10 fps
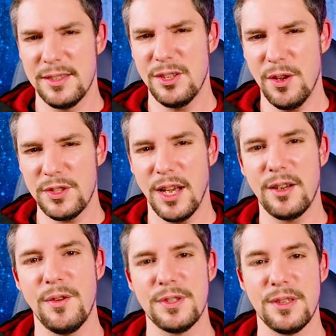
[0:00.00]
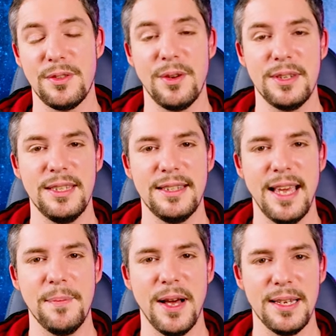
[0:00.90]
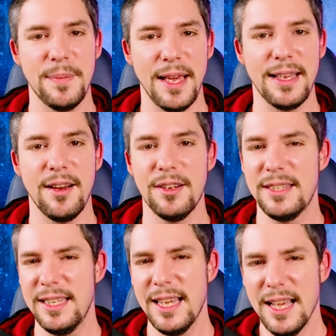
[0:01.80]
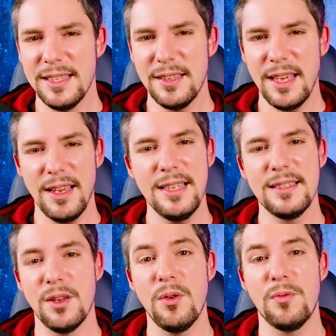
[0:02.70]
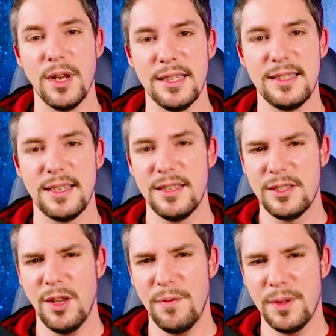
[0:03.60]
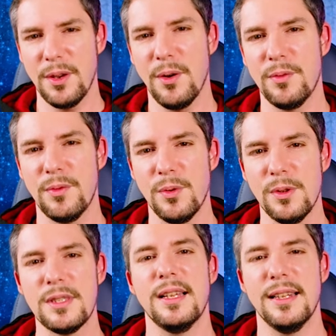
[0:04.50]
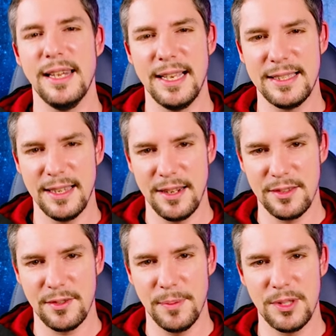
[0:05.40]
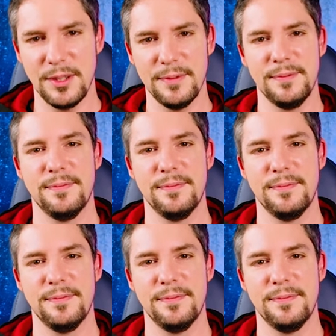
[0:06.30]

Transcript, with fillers: Surfshark offers a 30-day money-back guarantee, so there is no risk. Surf with your own rules, links in the description.